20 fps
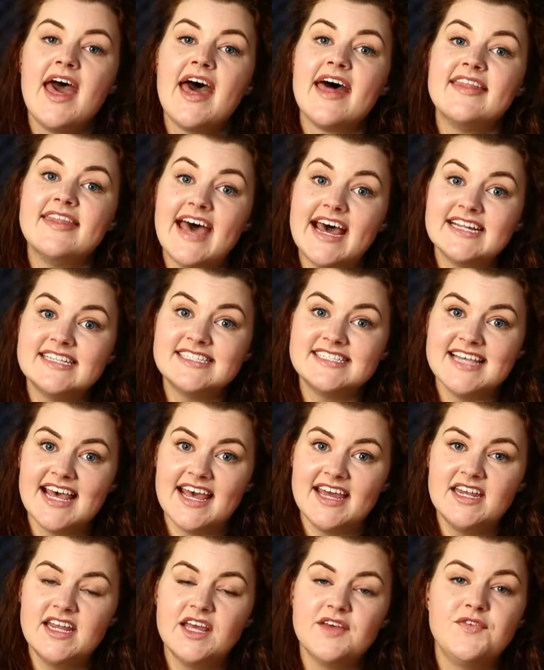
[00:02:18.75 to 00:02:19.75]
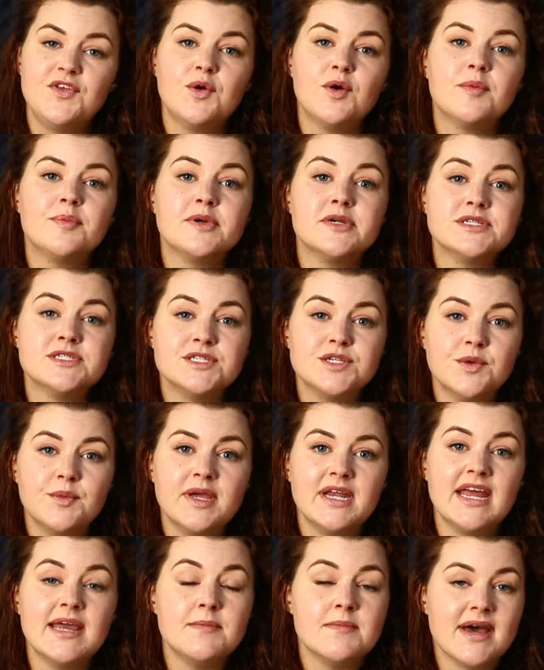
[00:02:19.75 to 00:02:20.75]
That said, if you are
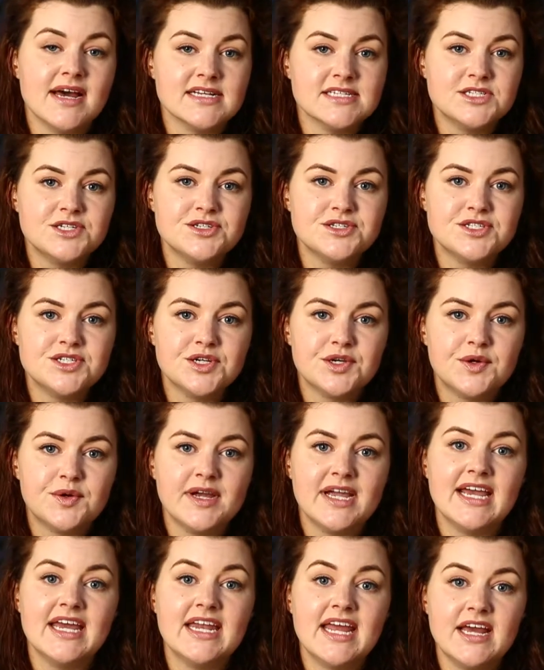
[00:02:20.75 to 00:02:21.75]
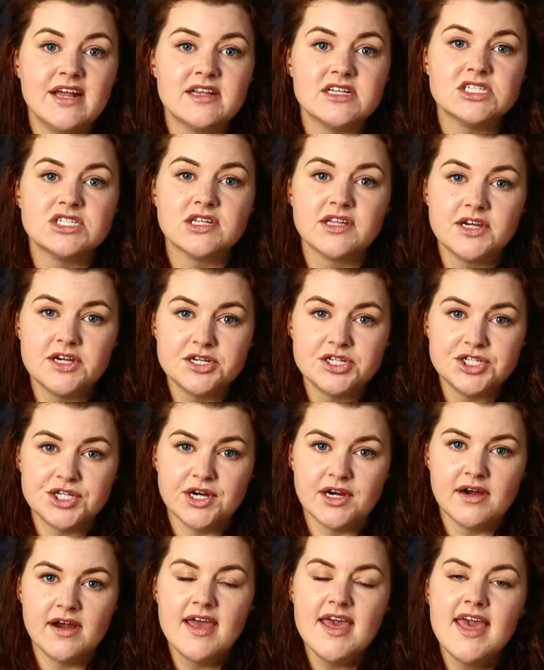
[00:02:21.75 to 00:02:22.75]
pursuing a master's degree in English
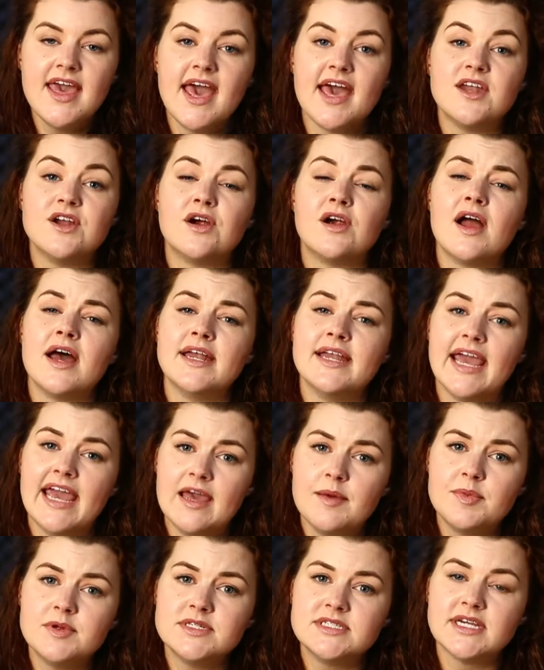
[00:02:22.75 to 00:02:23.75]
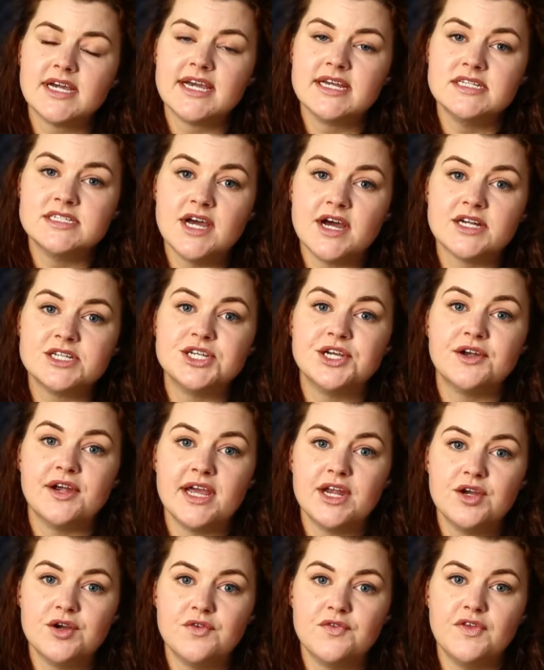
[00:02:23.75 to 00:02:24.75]
literature and are unable to conduct your
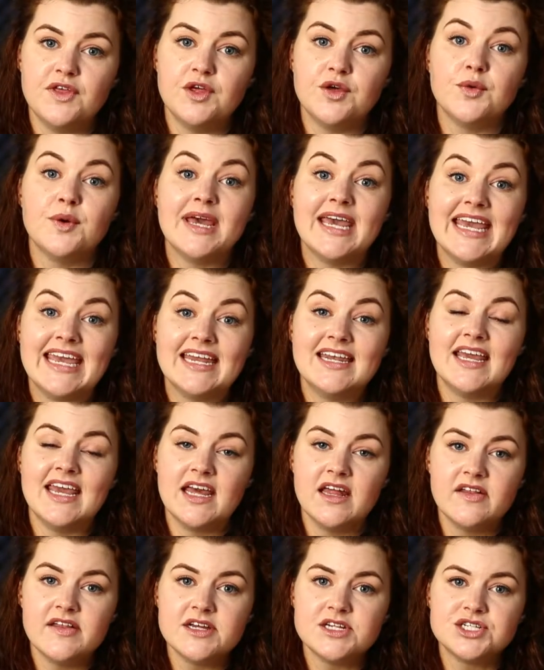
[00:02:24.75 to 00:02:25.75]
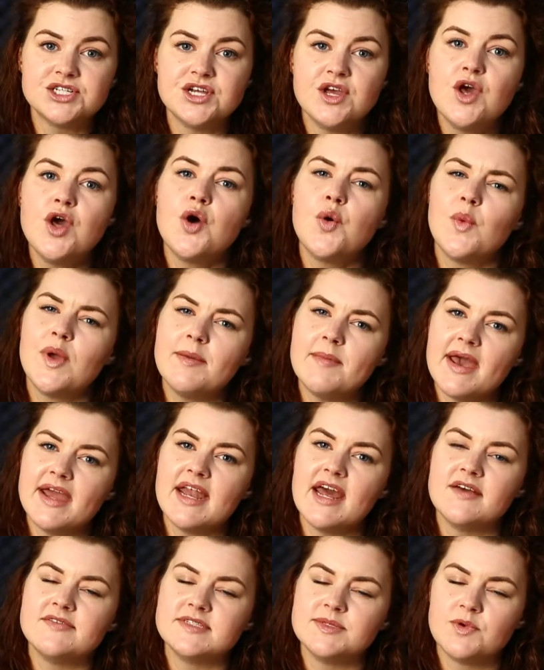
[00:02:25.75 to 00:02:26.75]
interview in English, we might
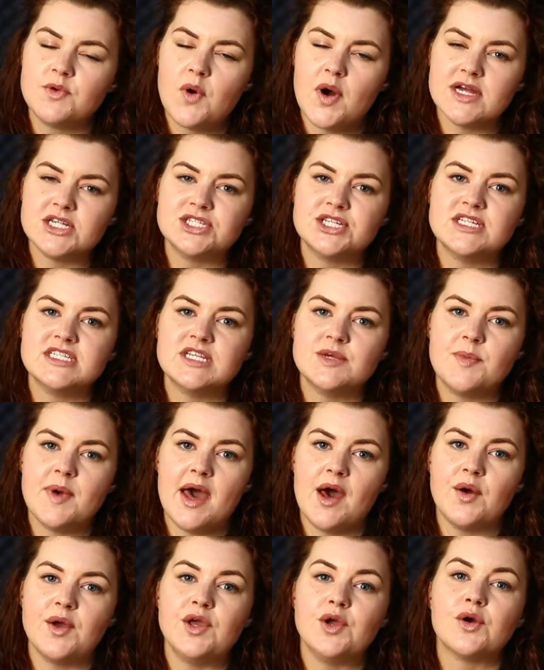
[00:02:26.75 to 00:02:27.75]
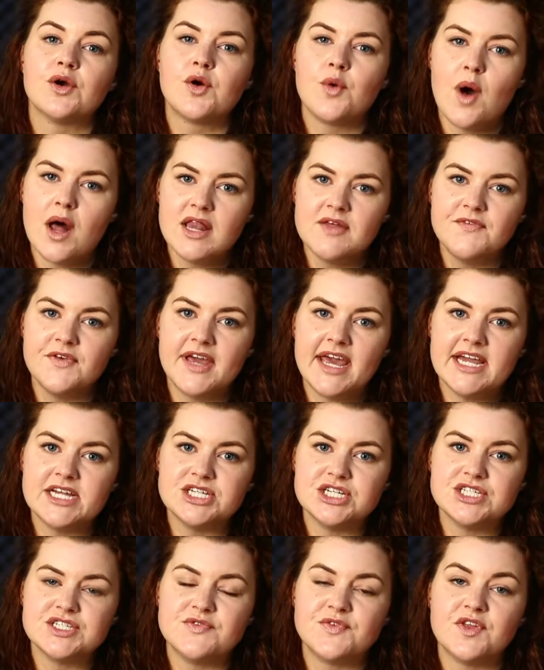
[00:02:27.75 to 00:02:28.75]
have some questions about your
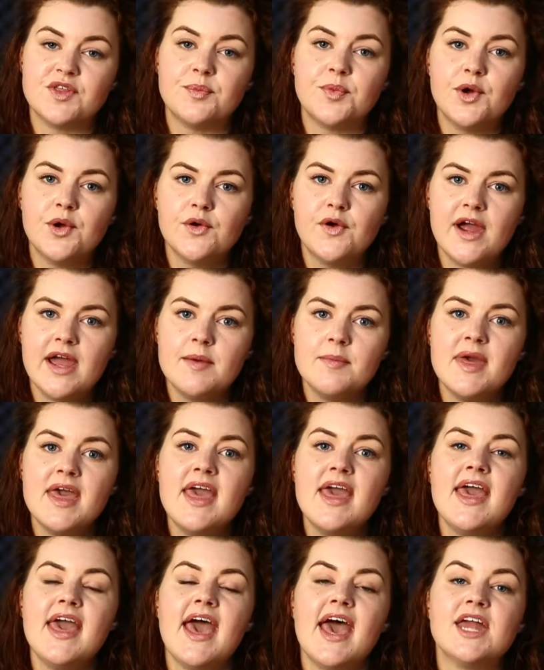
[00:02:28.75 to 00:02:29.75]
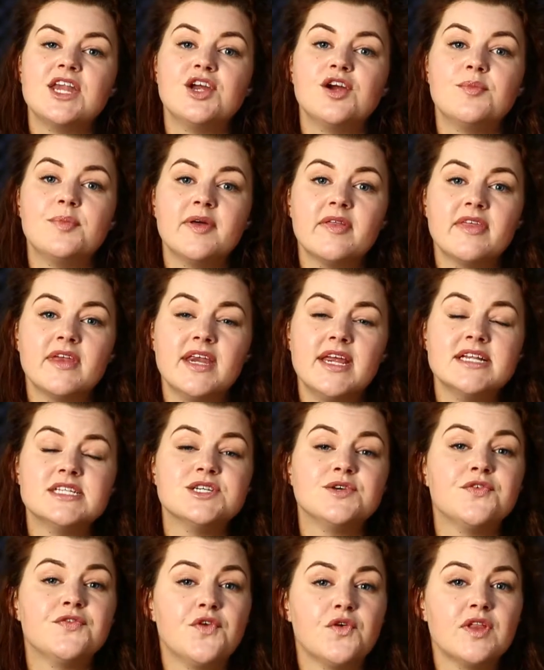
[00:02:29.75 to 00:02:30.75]
qualifications for the program and your ability
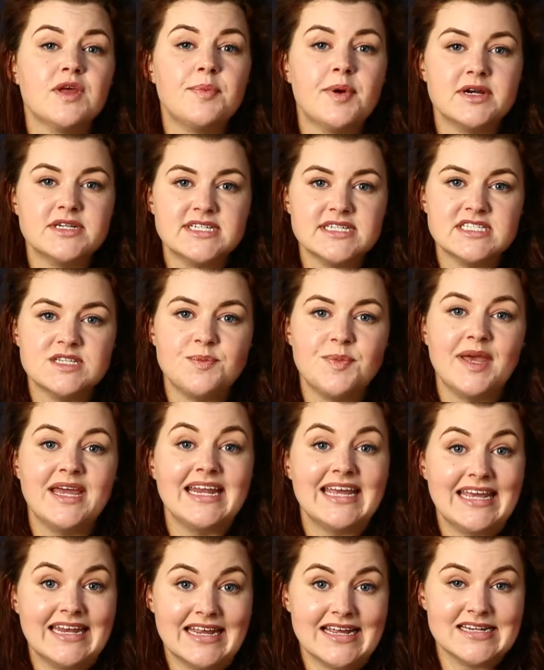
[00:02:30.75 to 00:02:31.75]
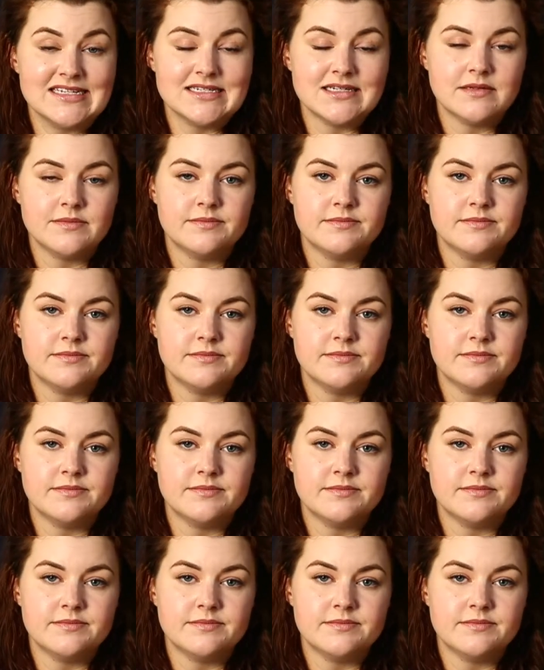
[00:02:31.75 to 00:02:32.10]
to fully participate in it.